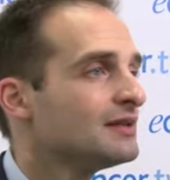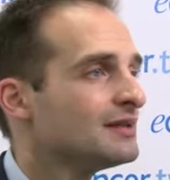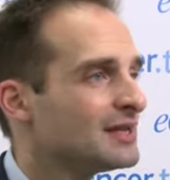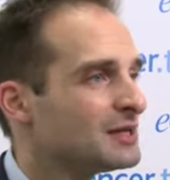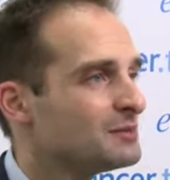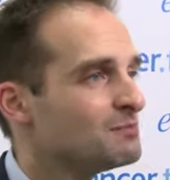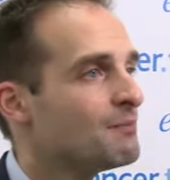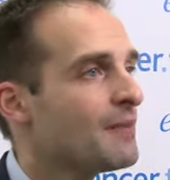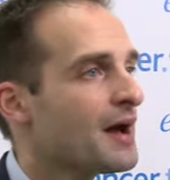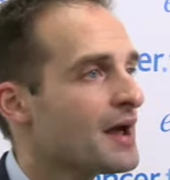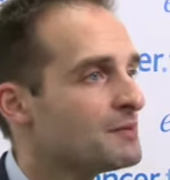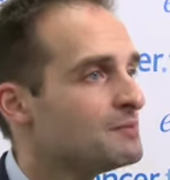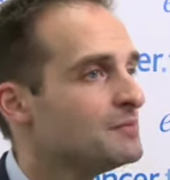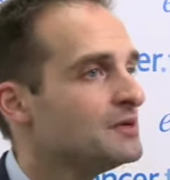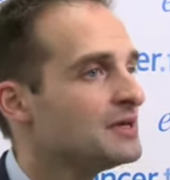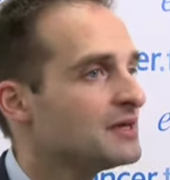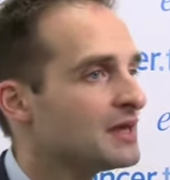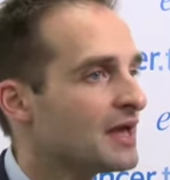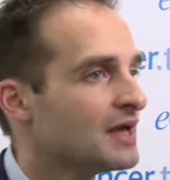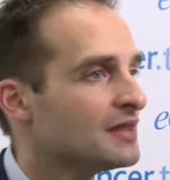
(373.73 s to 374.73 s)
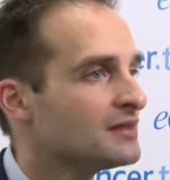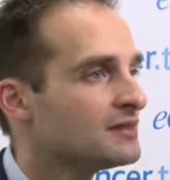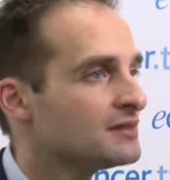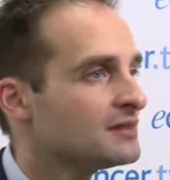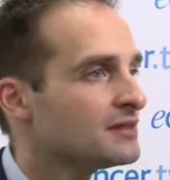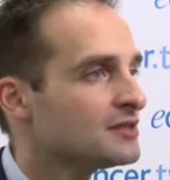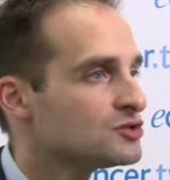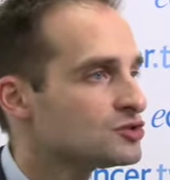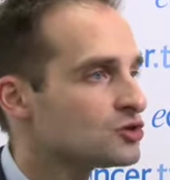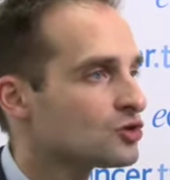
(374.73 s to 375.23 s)
that might be
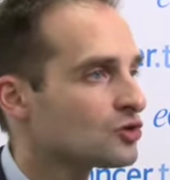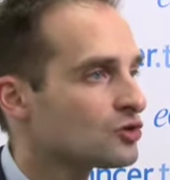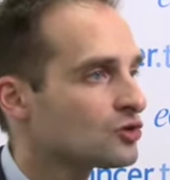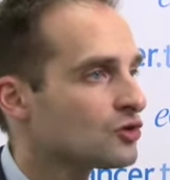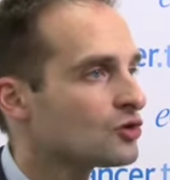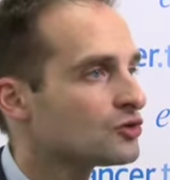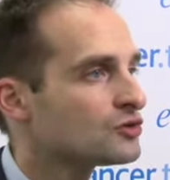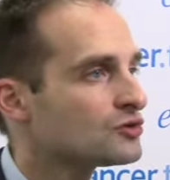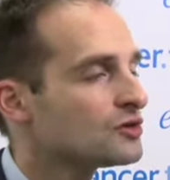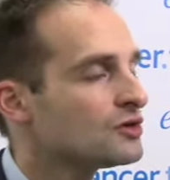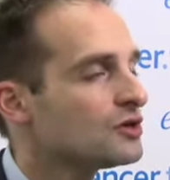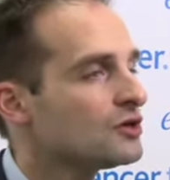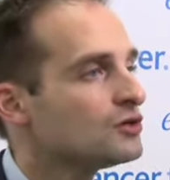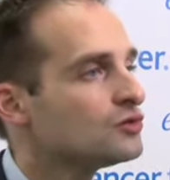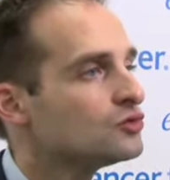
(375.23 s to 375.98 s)
candidates or not